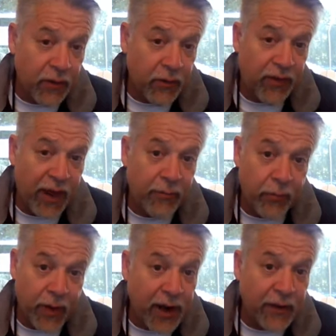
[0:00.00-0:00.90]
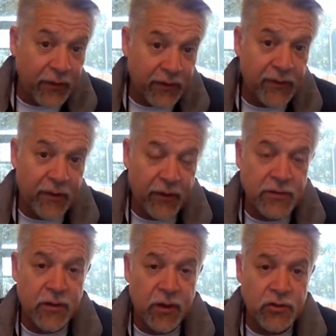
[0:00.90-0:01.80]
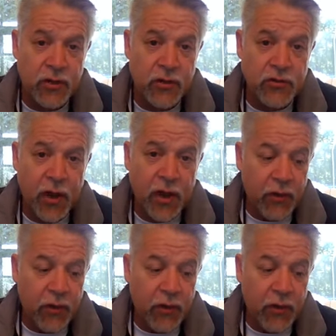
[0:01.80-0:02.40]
We've had miraculous healings in our church.